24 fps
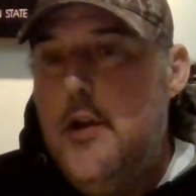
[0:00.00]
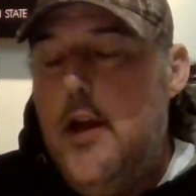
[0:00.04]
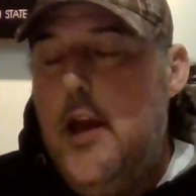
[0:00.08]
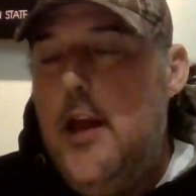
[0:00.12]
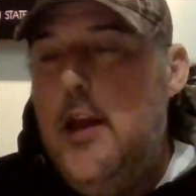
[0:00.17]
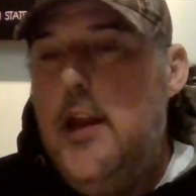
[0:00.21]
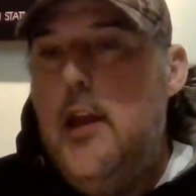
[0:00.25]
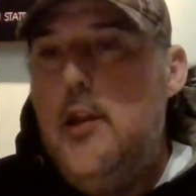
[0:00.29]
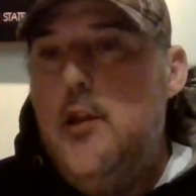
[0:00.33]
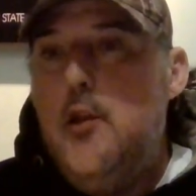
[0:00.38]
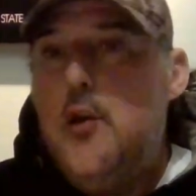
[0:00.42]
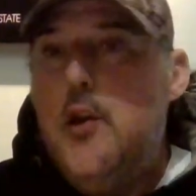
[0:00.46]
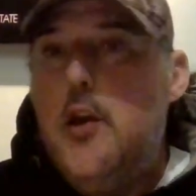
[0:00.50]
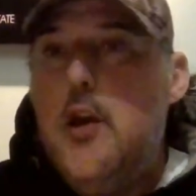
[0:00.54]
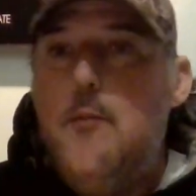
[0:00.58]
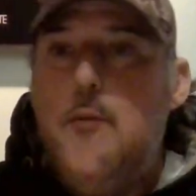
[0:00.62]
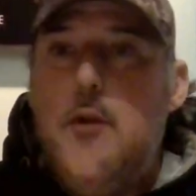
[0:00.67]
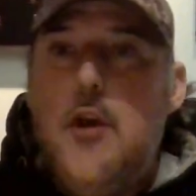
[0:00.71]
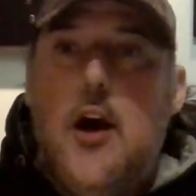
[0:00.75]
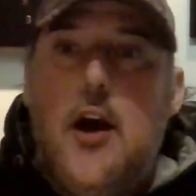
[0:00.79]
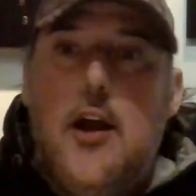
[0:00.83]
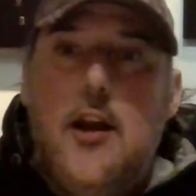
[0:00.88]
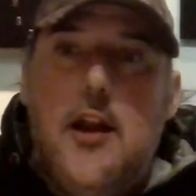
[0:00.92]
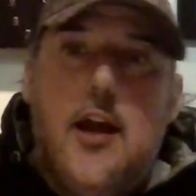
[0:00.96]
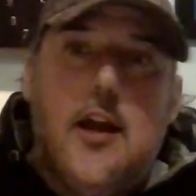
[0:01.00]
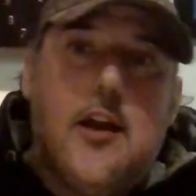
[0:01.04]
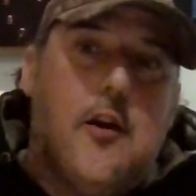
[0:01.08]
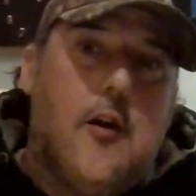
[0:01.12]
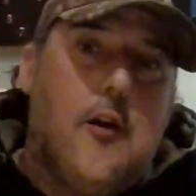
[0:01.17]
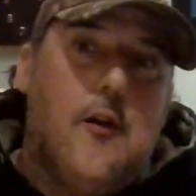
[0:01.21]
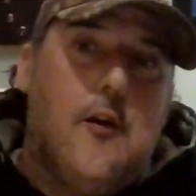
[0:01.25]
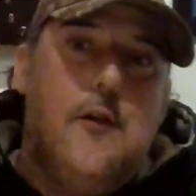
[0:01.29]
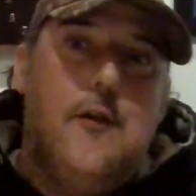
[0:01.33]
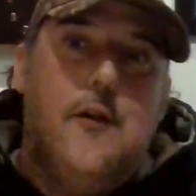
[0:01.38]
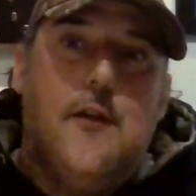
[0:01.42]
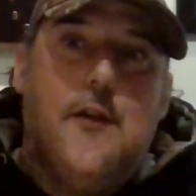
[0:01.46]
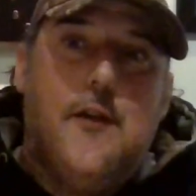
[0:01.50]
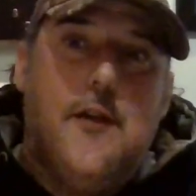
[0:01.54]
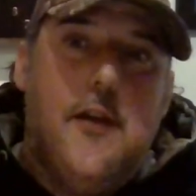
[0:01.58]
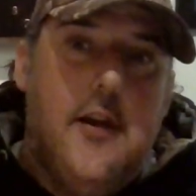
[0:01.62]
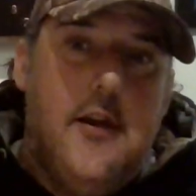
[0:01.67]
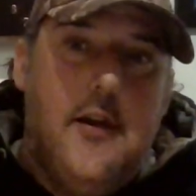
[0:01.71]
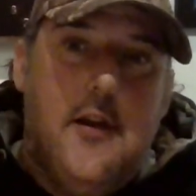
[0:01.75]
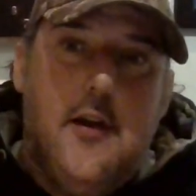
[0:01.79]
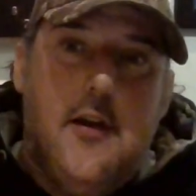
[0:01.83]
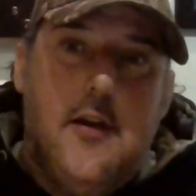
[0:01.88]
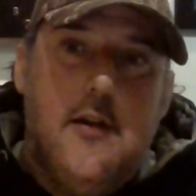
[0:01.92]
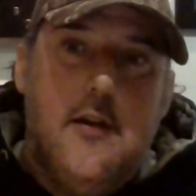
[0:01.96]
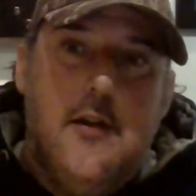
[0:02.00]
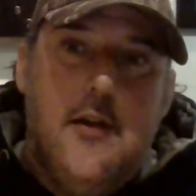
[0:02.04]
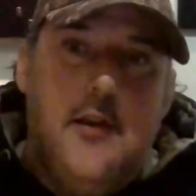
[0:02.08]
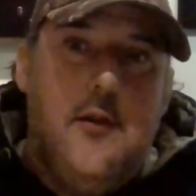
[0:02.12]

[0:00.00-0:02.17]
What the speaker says: And then you get behind that curtain, you're sitting there,